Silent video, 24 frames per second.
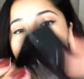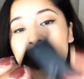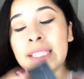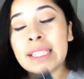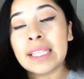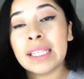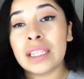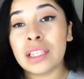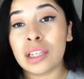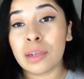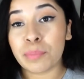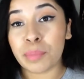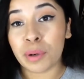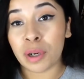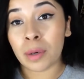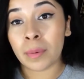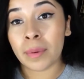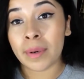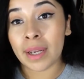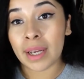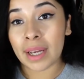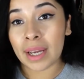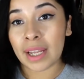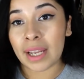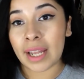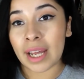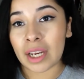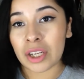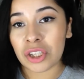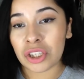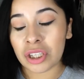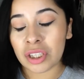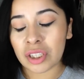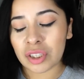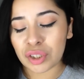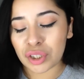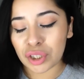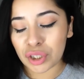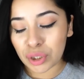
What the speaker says: is in their permanent collection, so